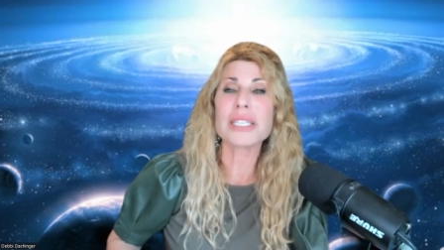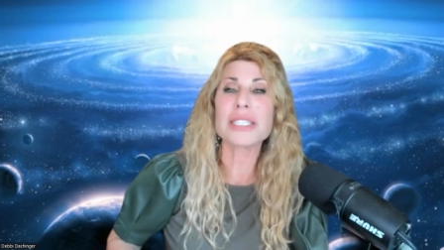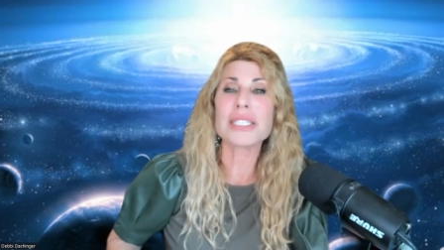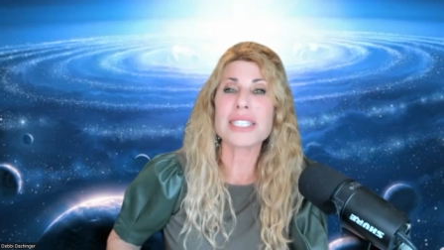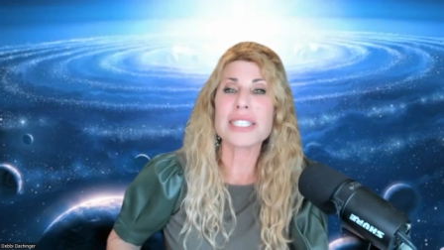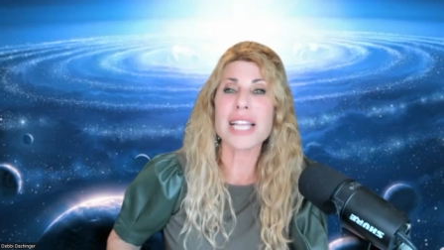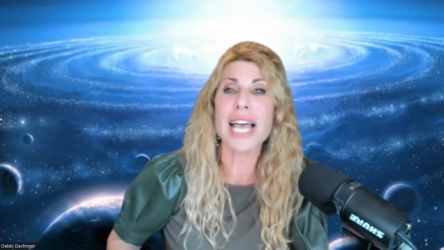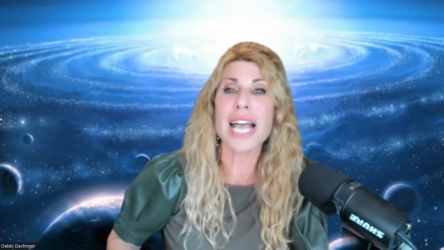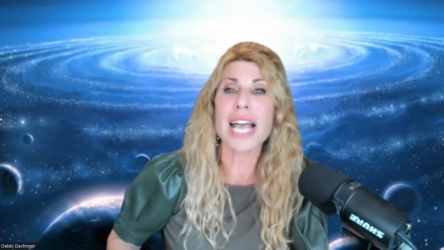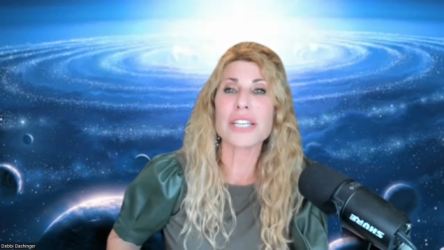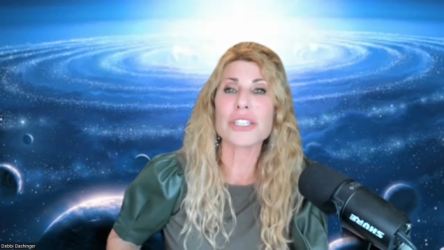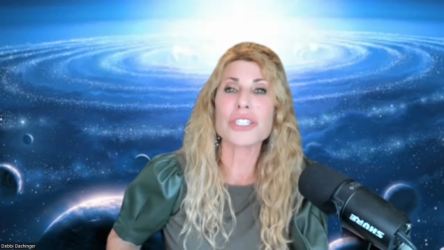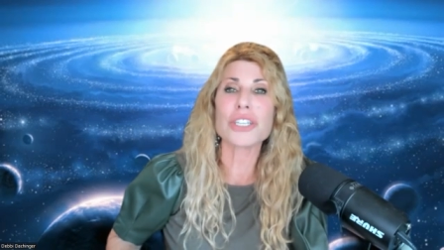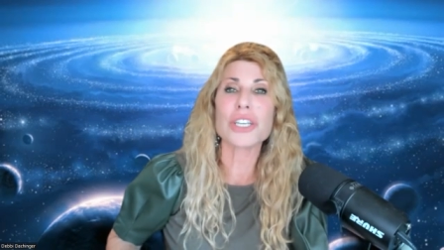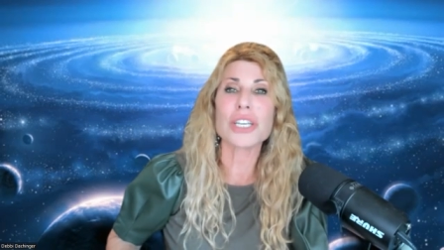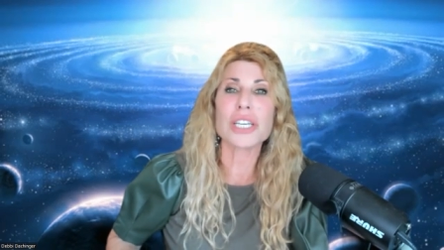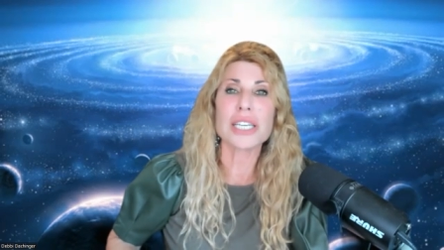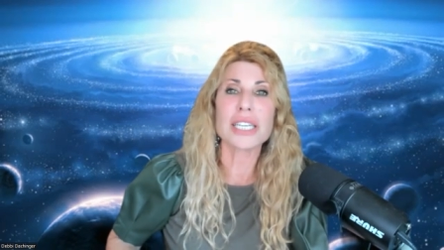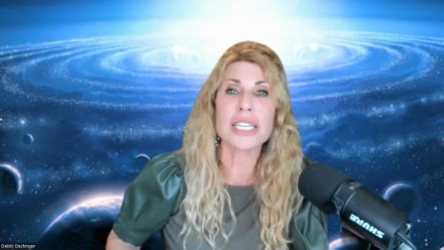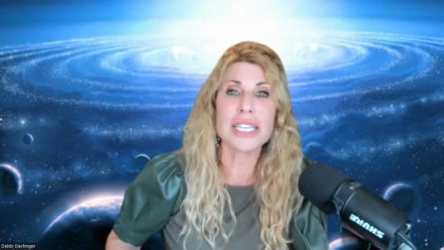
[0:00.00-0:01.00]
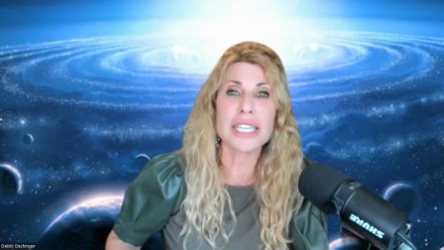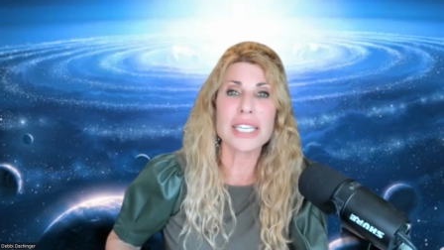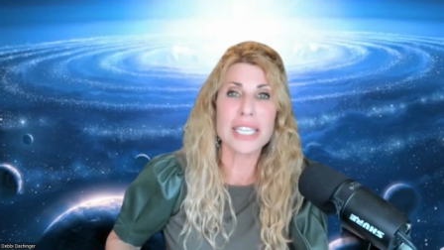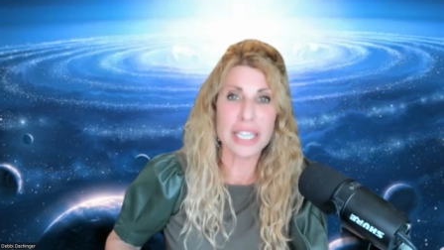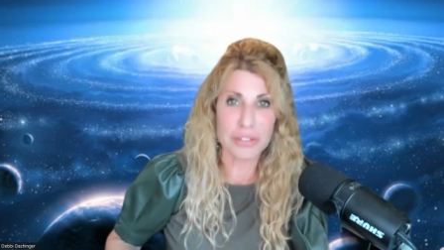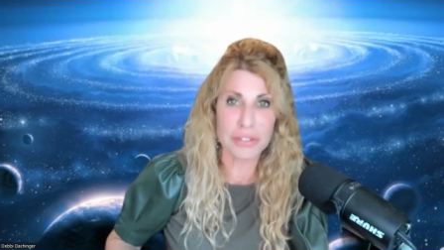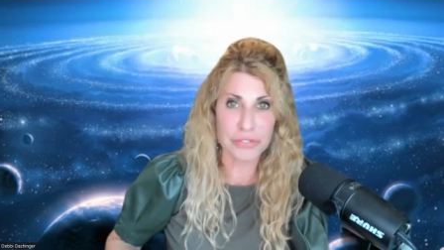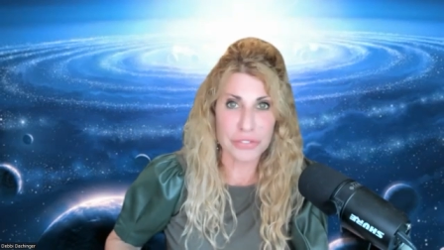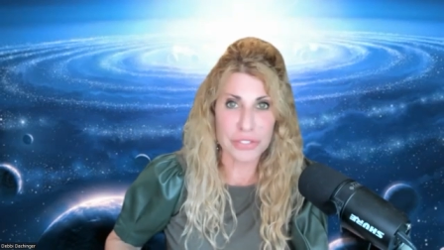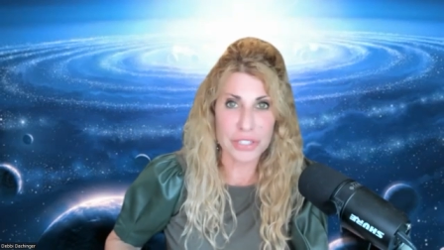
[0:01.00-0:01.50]
slash
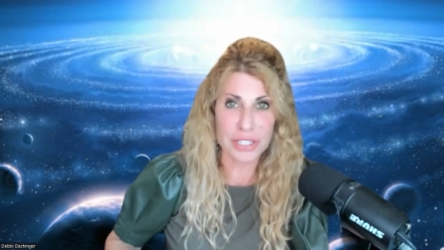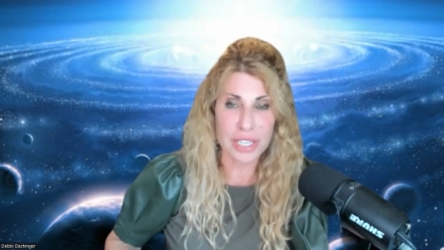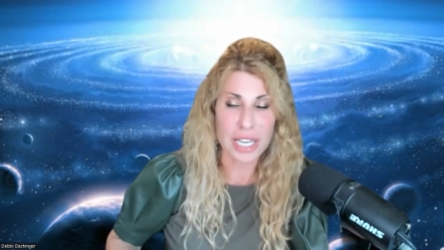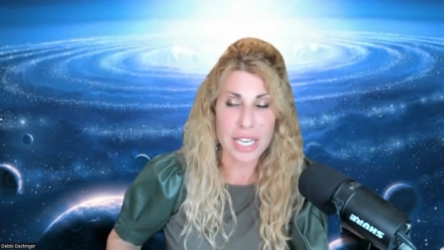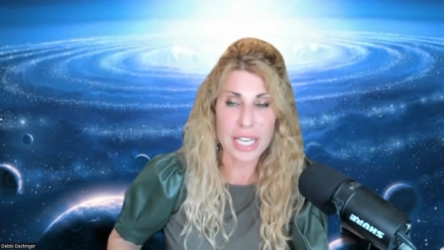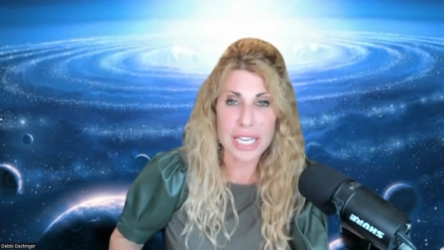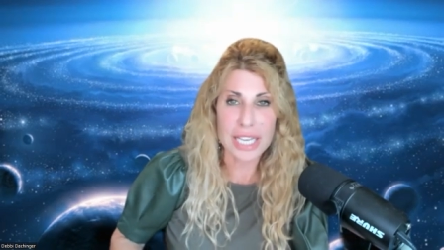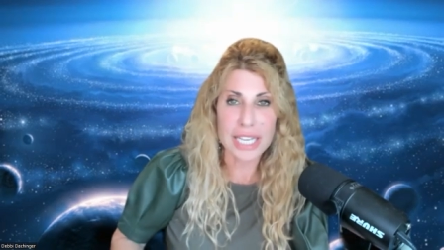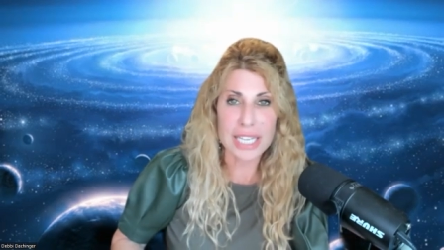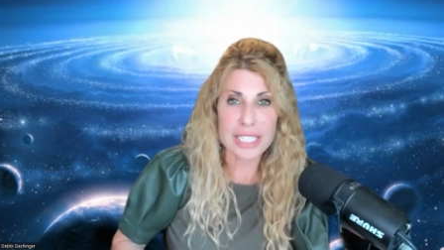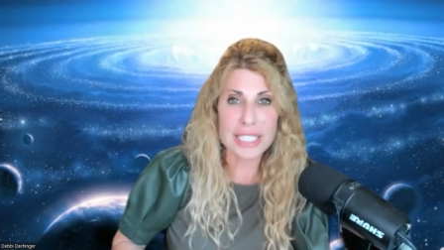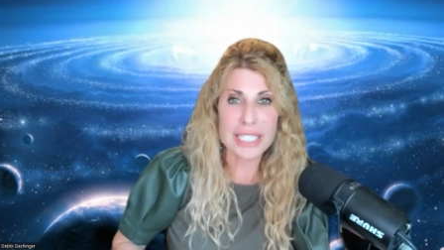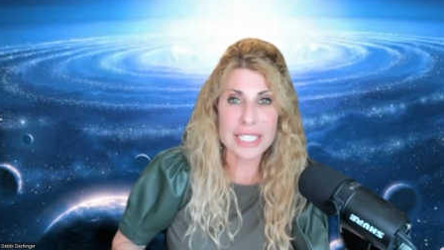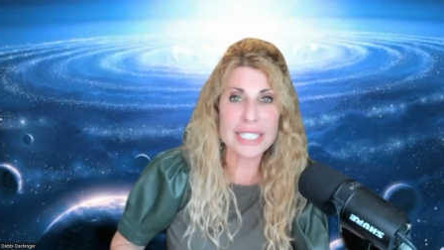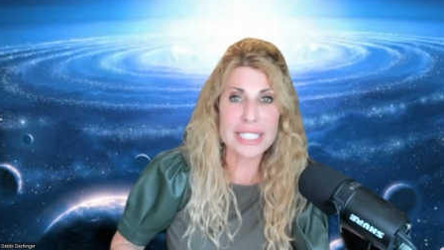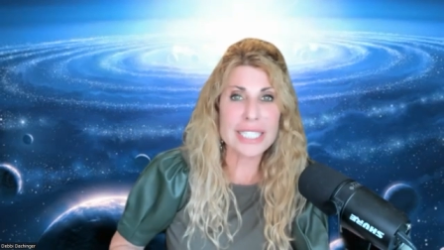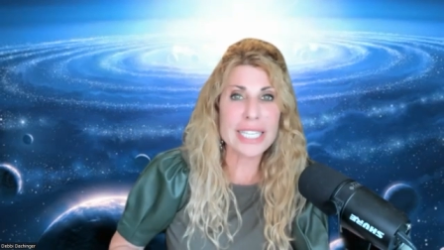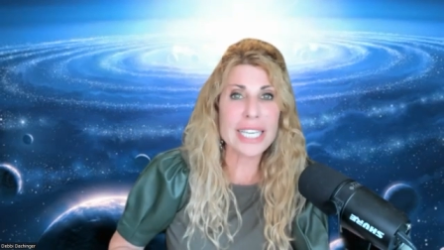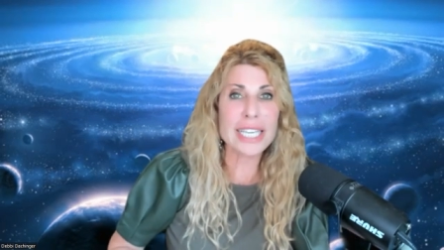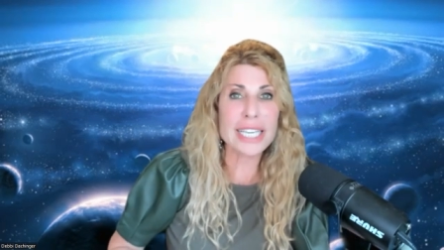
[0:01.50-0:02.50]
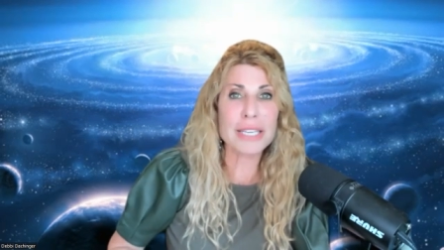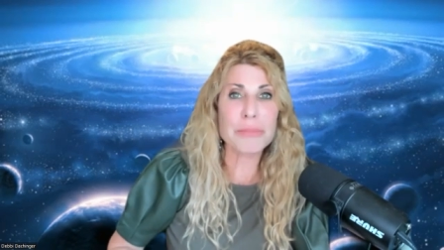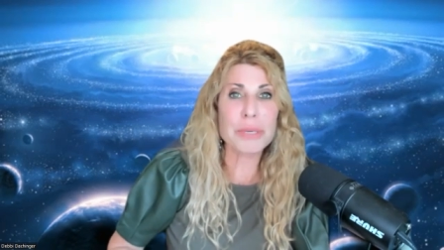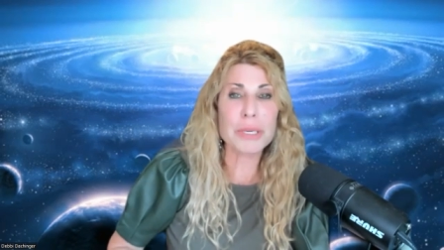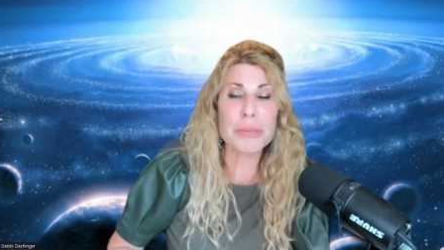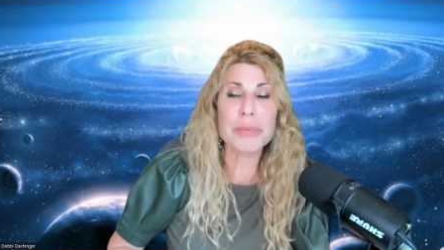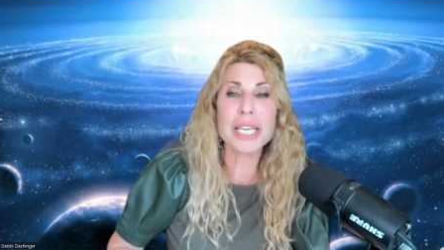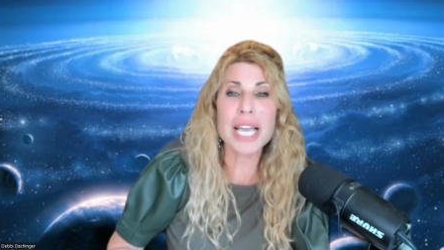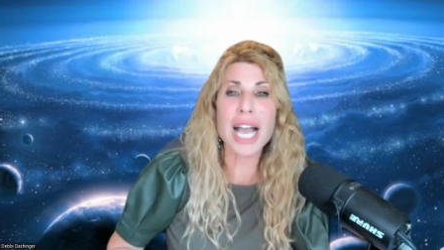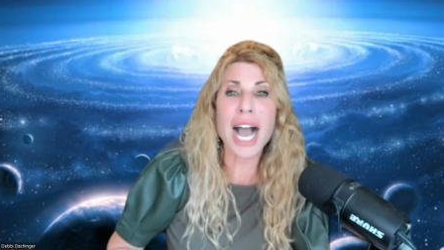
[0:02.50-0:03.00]
gift. It's
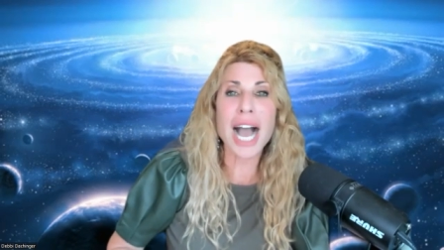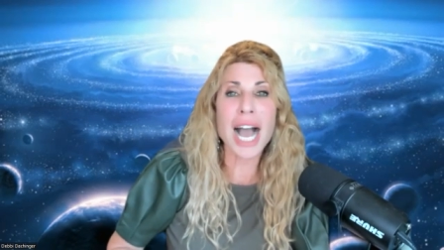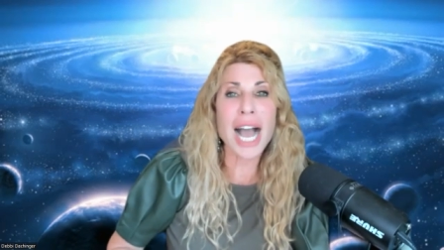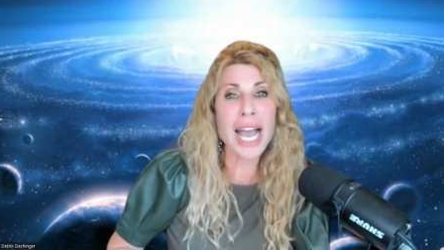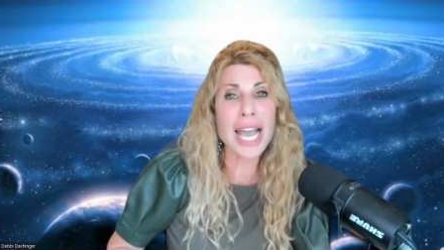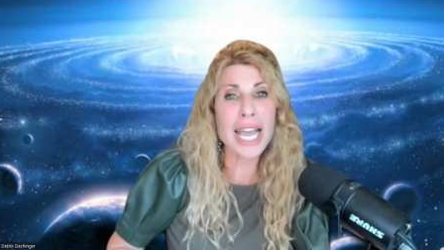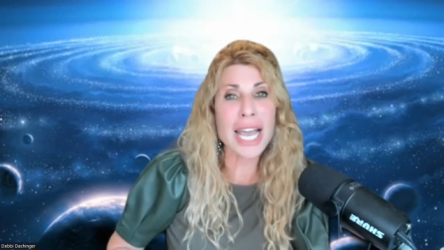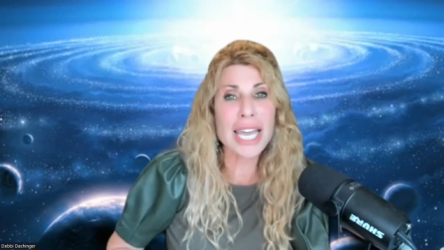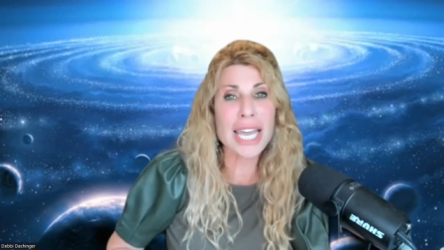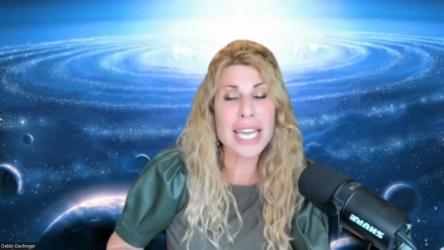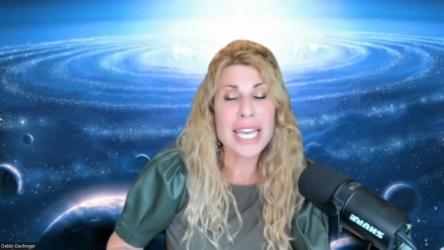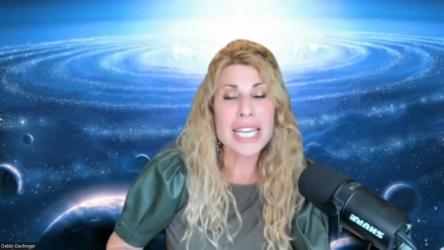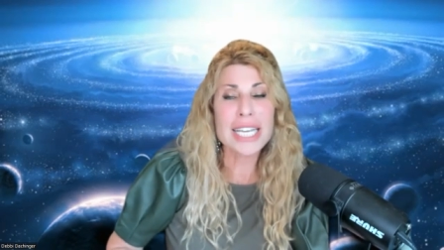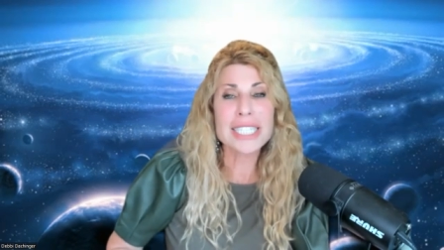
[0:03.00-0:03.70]
D-E-B-B-I